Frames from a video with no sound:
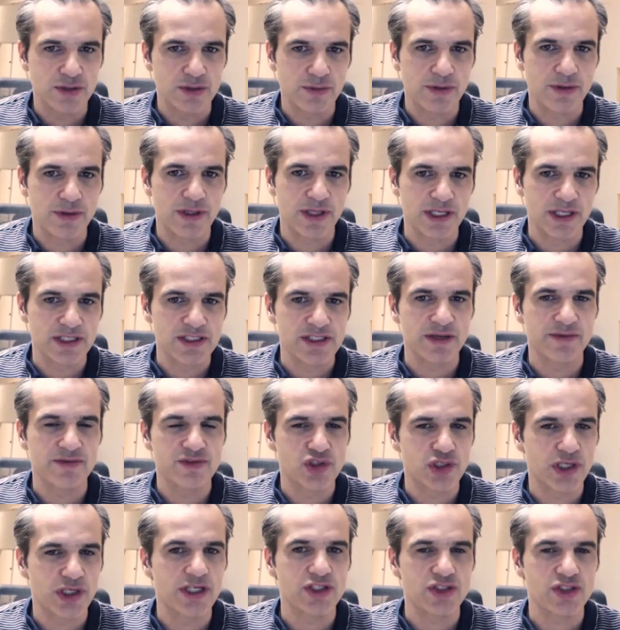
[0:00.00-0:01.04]
Things have
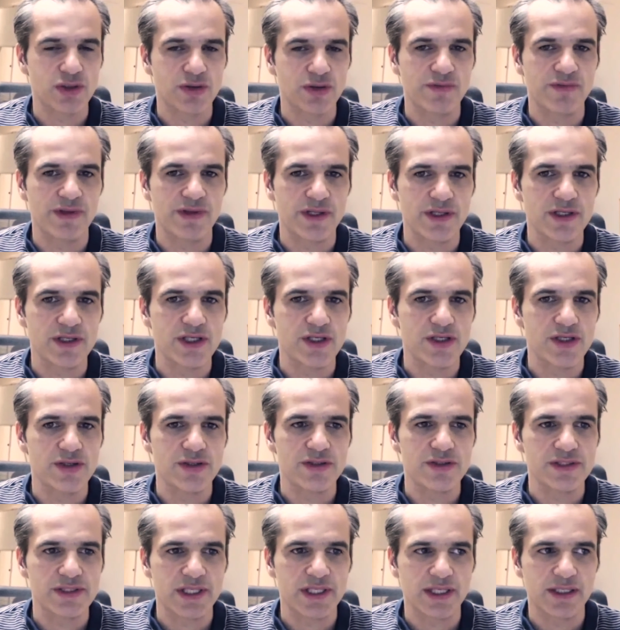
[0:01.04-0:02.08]
changed over the
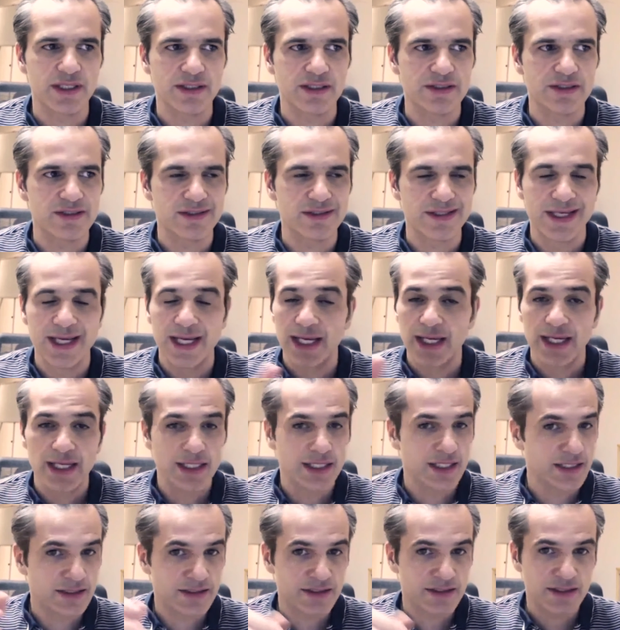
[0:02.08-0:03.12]
years, and it's
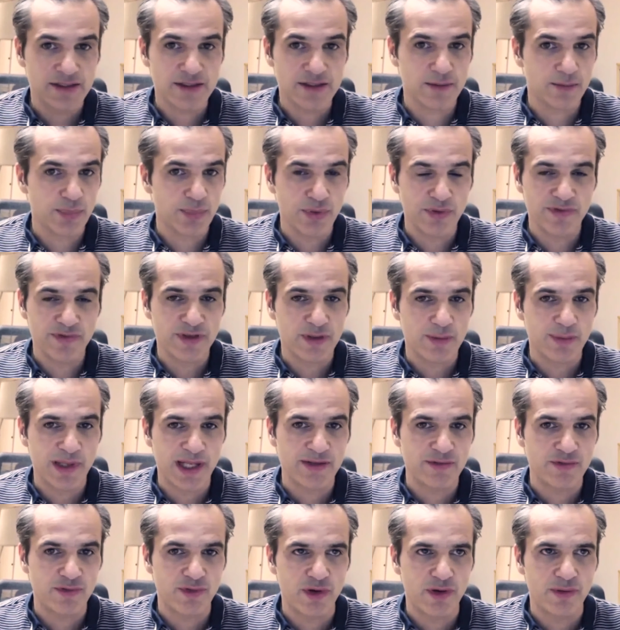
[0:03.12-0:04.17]
a perfect
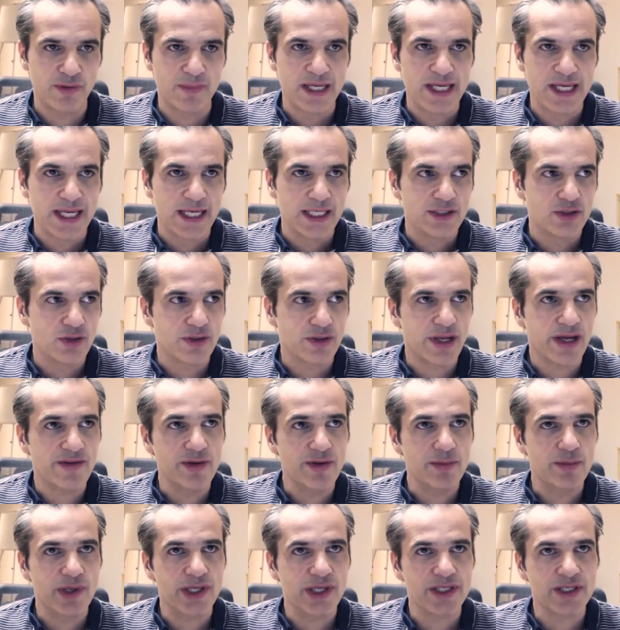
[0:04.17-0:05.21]
platform. Not
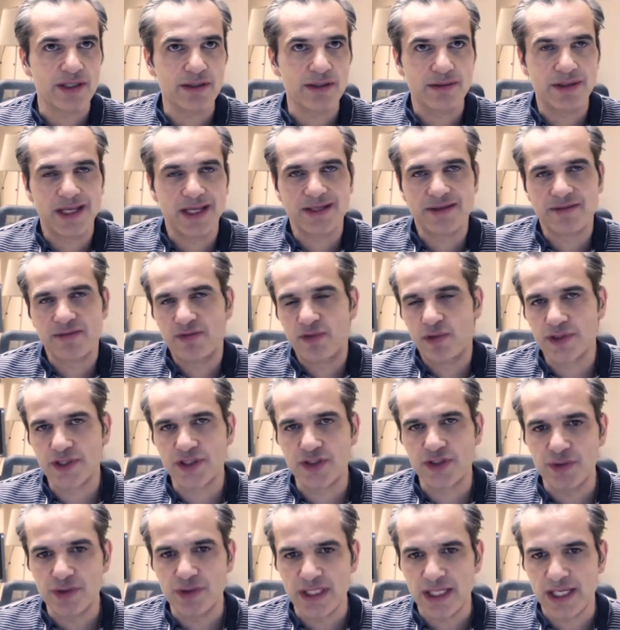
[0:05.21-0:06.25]
everybody, for
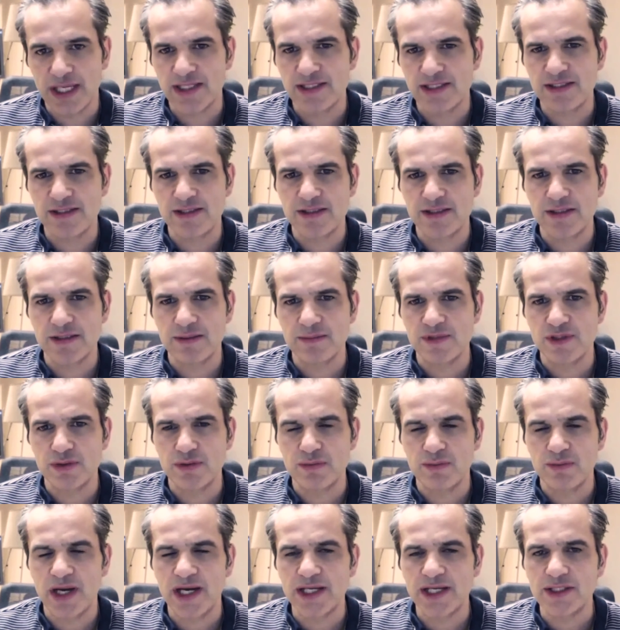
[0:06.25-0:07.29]
Q&A systems, you
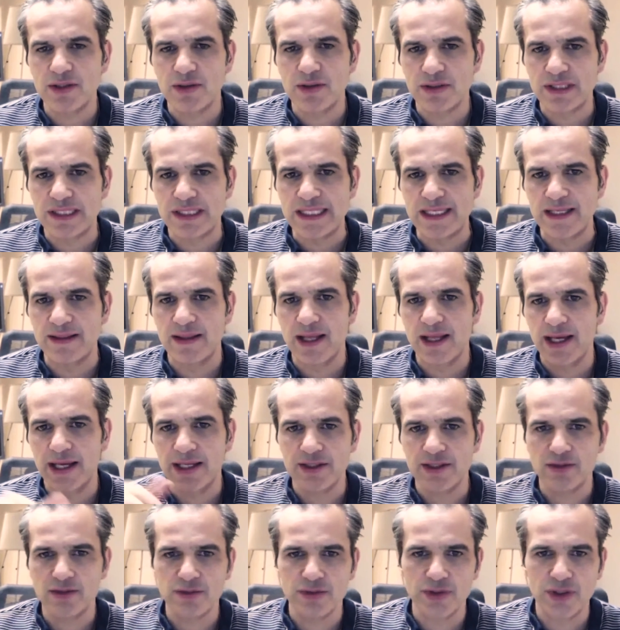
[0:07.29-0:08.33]
might not need
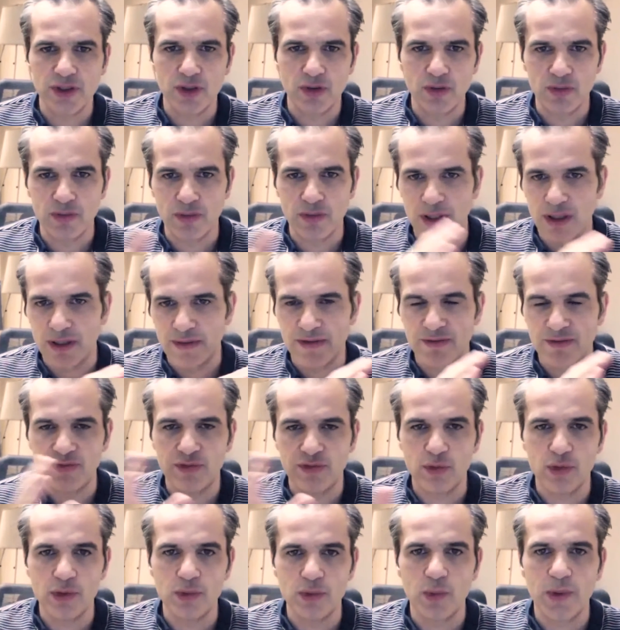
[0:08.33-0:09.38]
that to go the
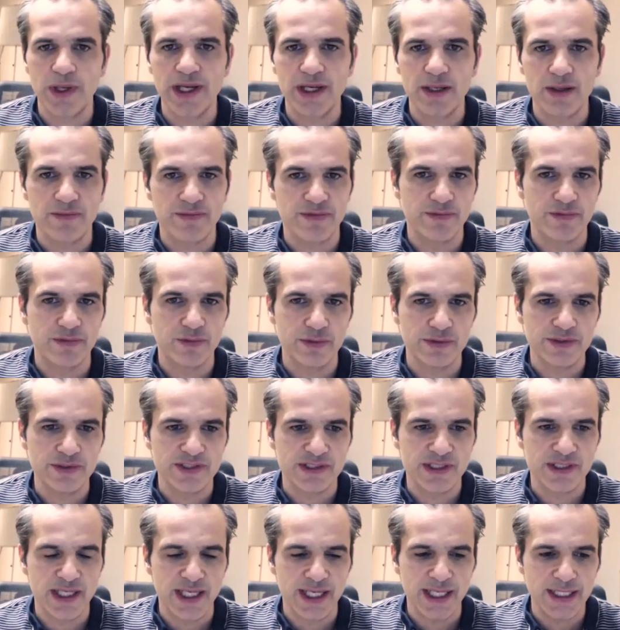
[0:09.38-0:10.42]
full way of the full
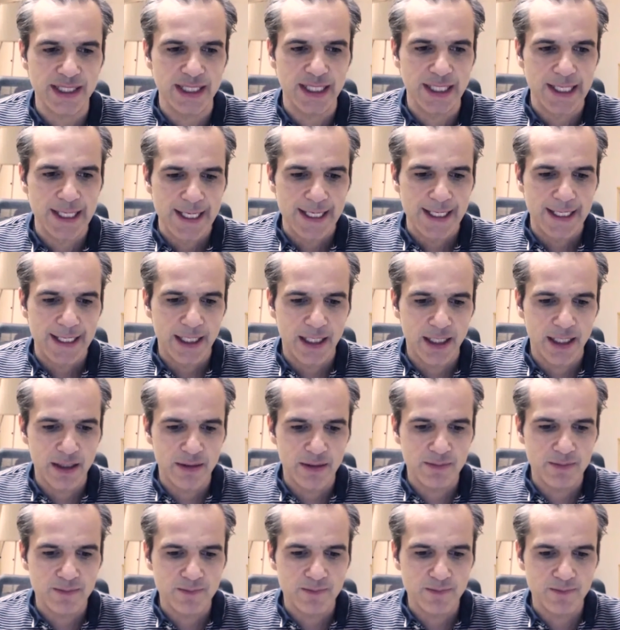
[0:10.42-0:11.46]
stack.
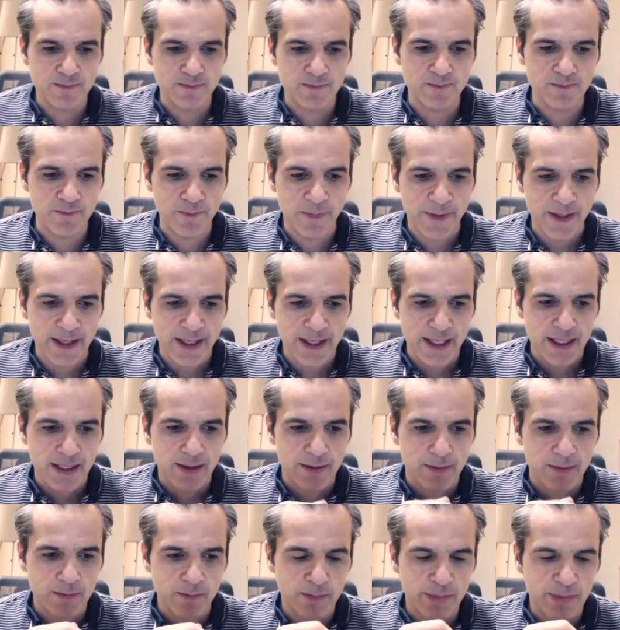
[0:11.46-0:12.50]
Yeah.
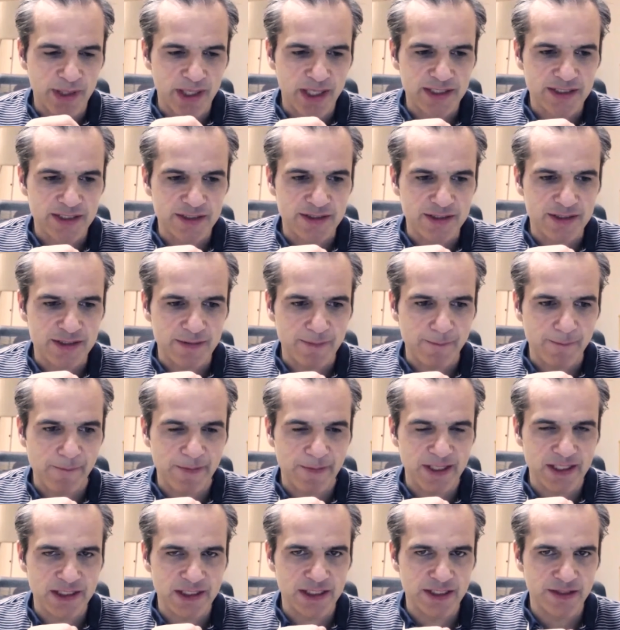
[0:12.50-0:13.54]
But
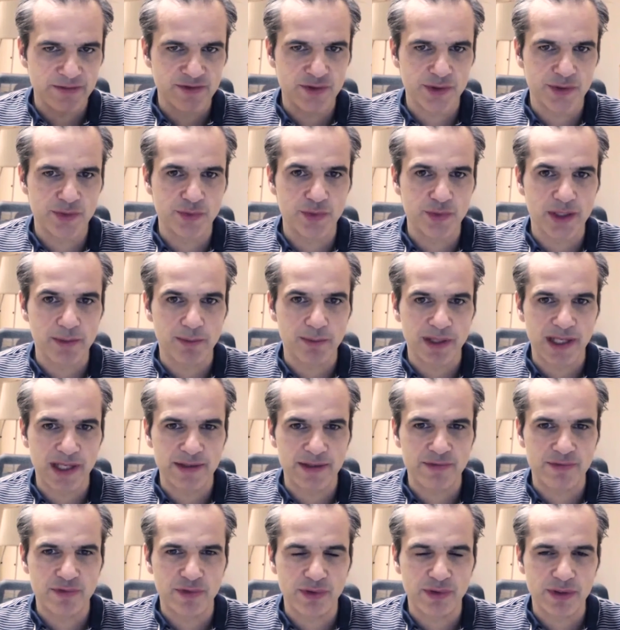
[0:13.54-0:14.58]
it gives you a great
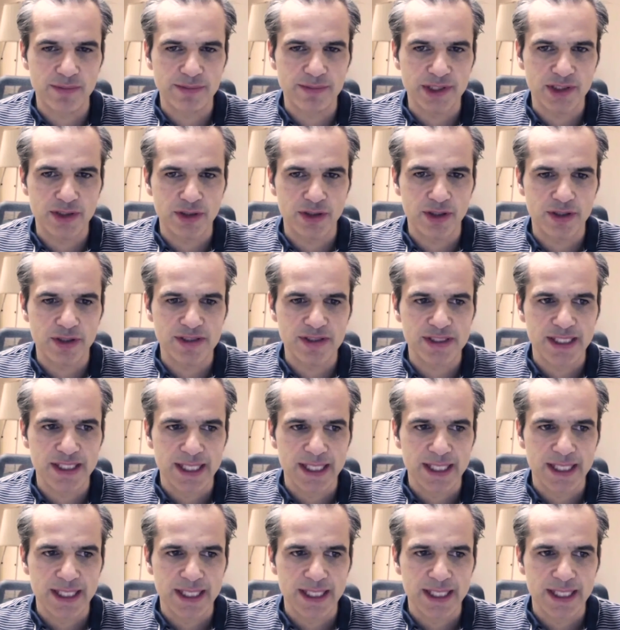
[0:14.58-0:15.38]
platform because